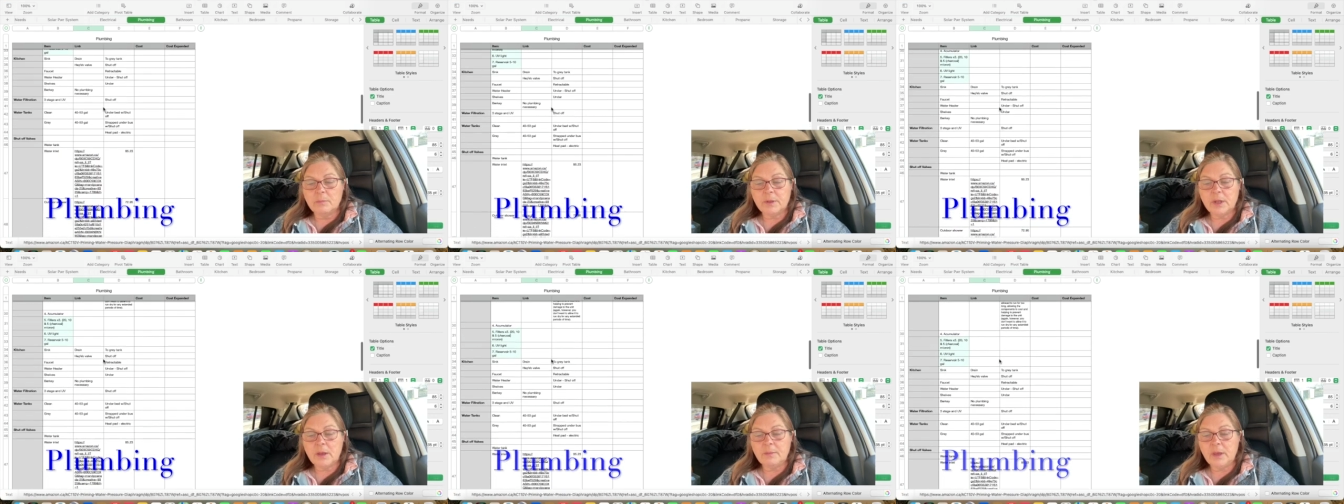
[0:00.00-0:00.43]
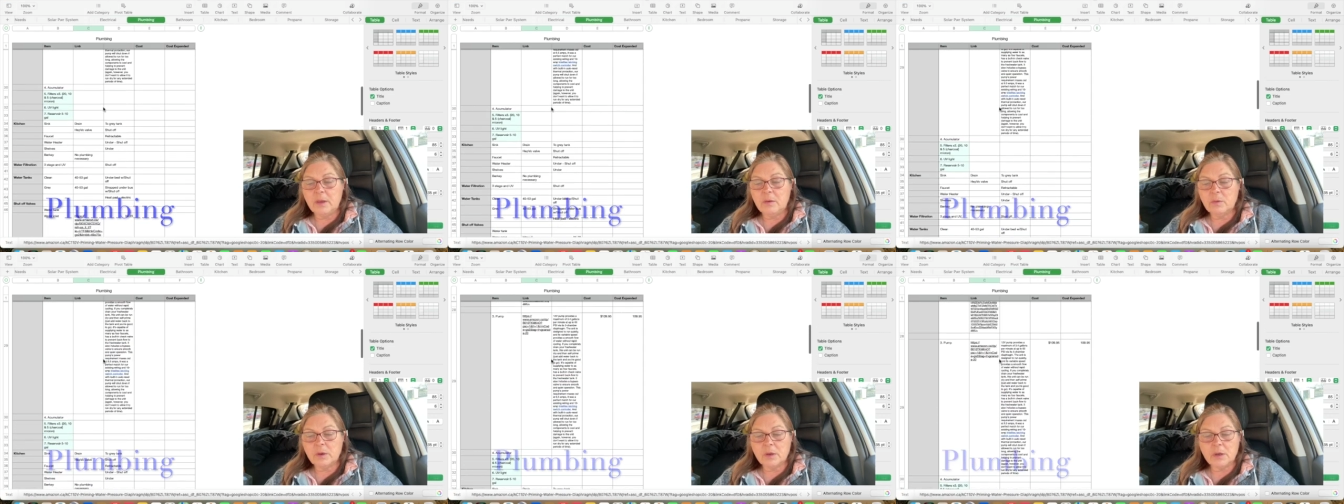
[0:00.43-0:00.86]
plumbing.
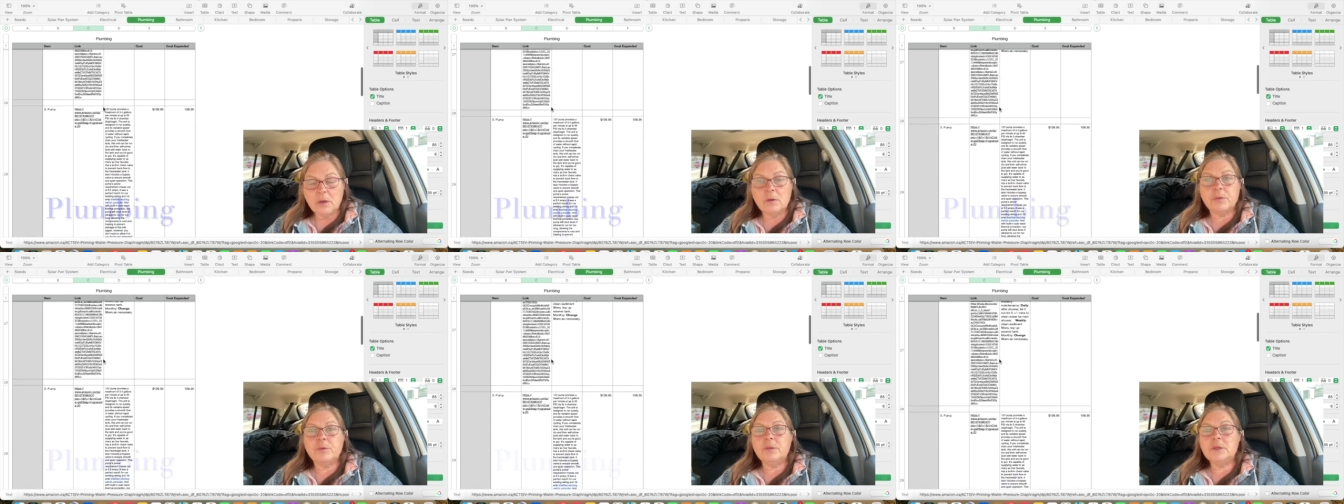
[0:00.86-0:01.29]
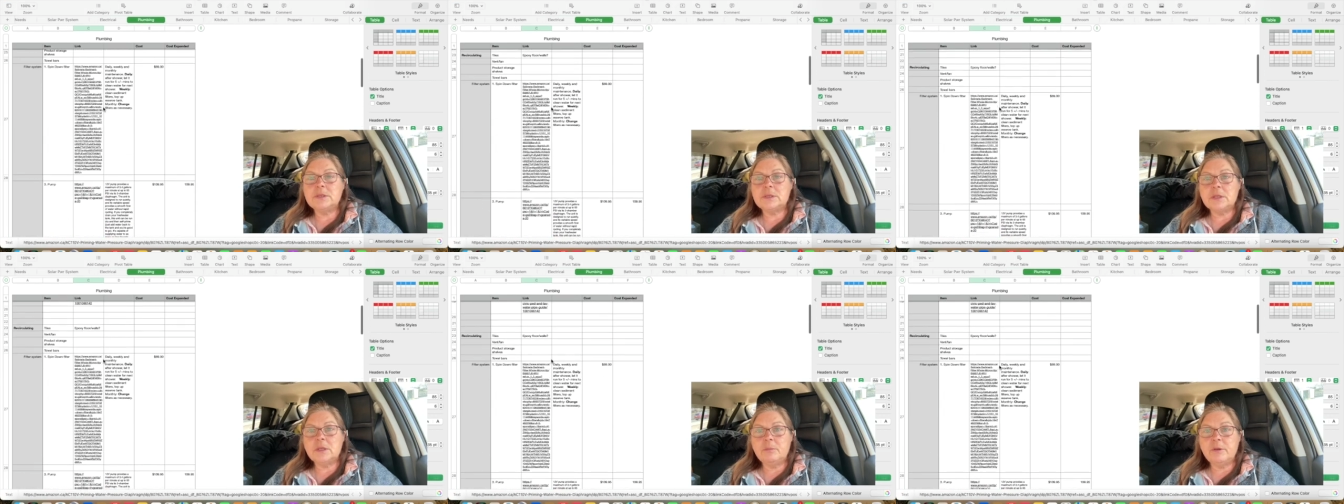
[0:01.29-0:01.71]
We're going to go through this a
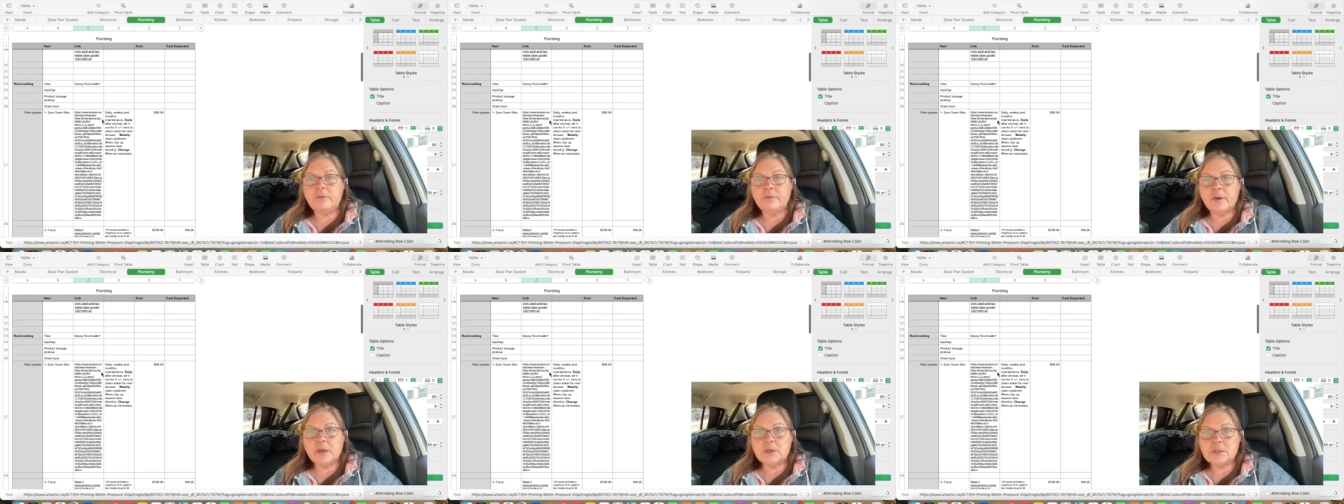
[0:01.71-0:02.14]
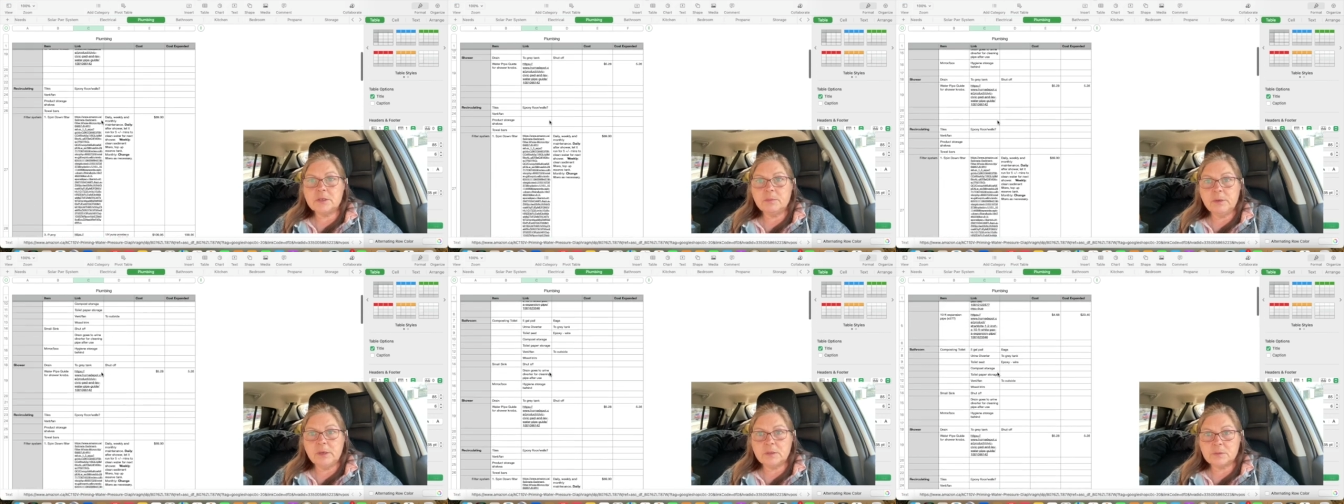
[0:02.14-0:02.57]
little bit faster
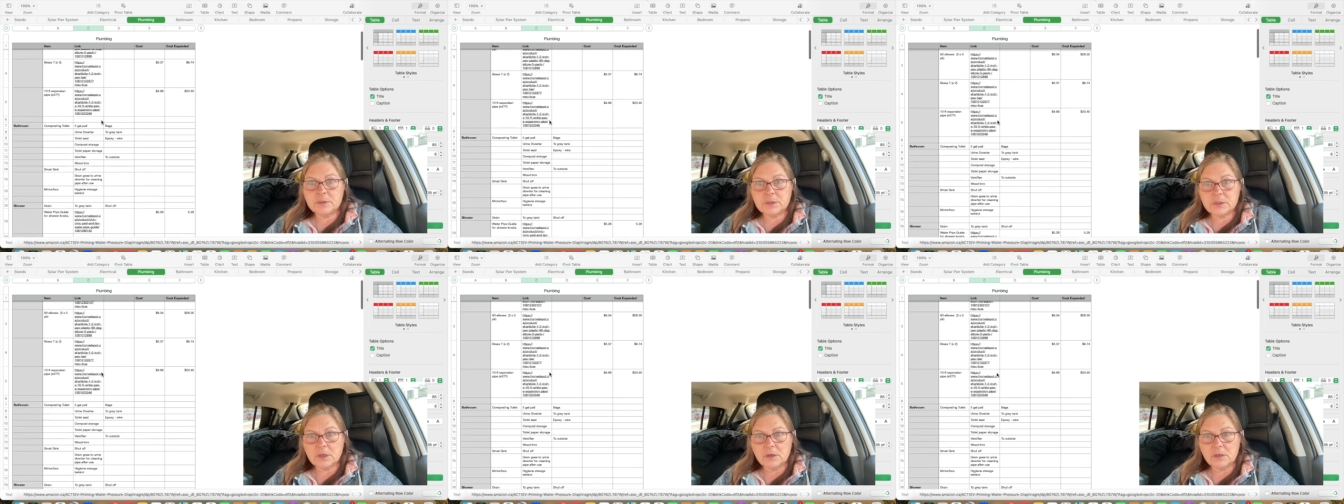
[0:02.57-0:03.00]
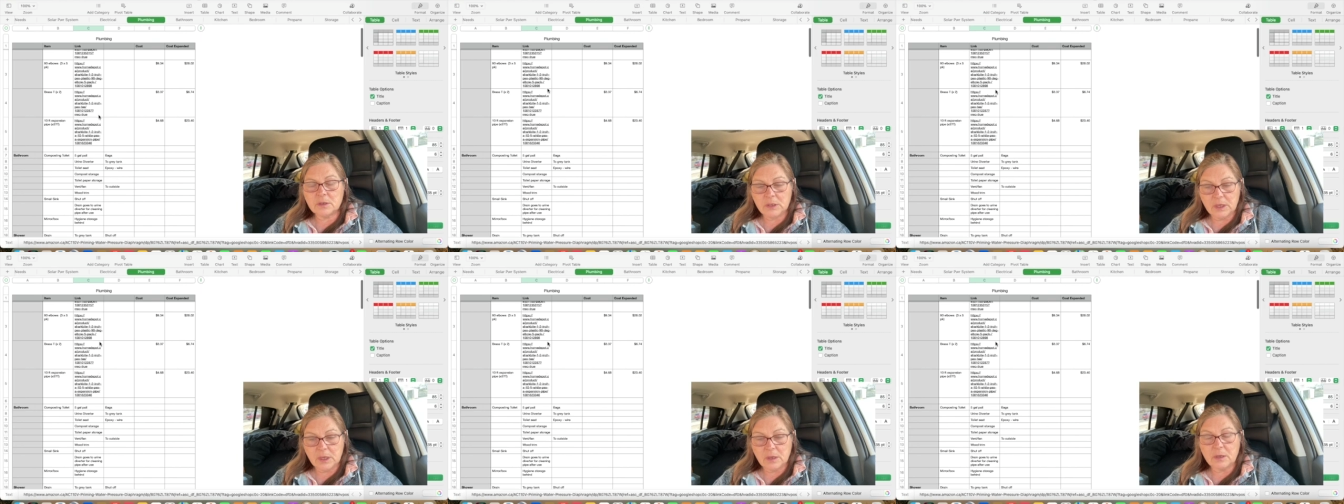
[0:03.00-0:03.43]
because we're starting to
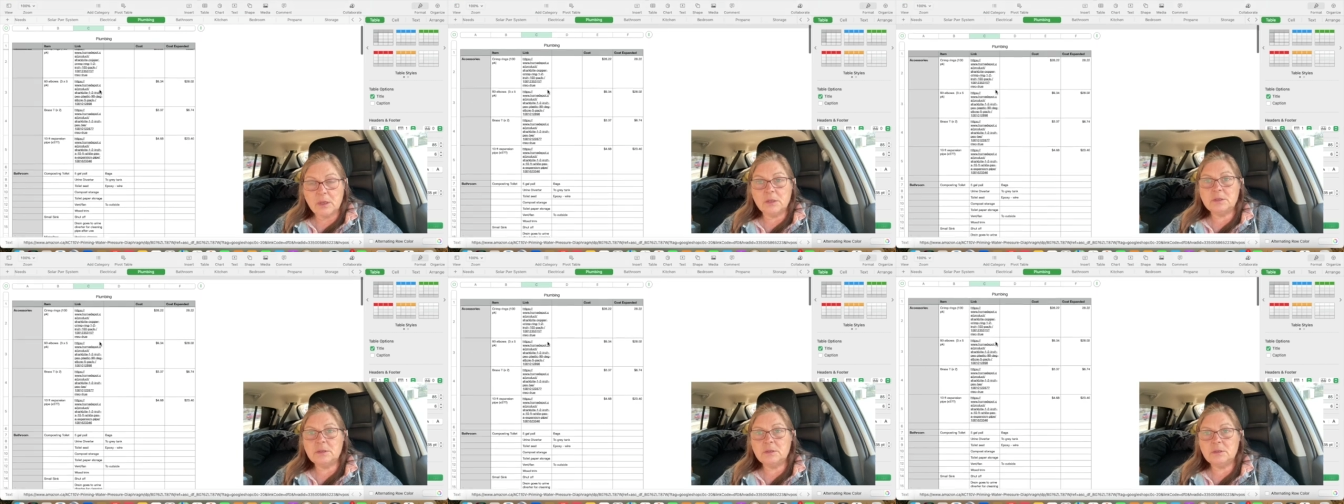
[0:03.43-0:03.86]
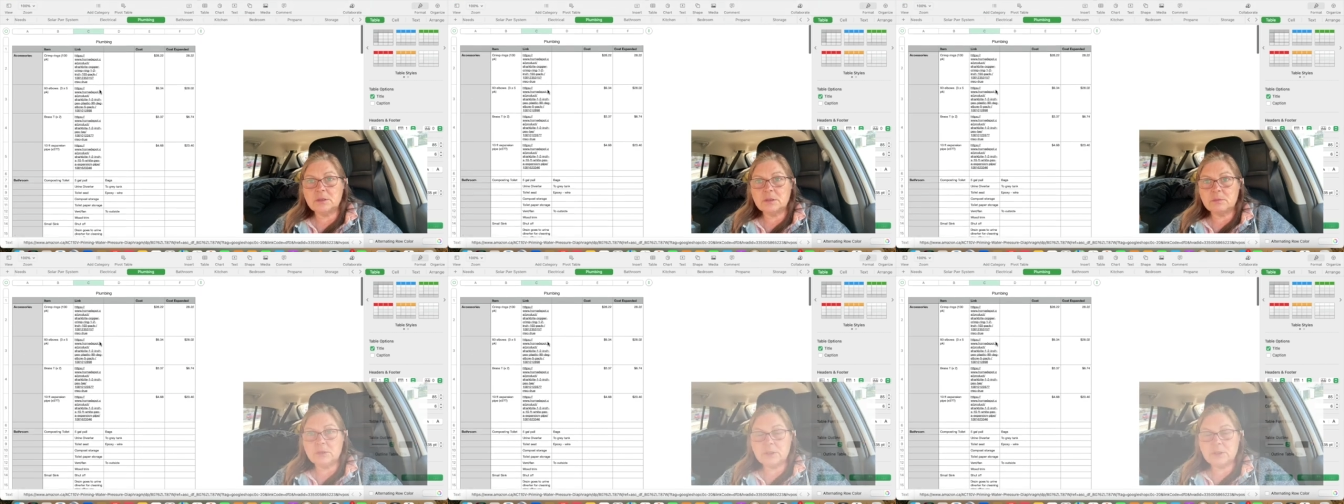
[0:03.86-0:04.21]
get into some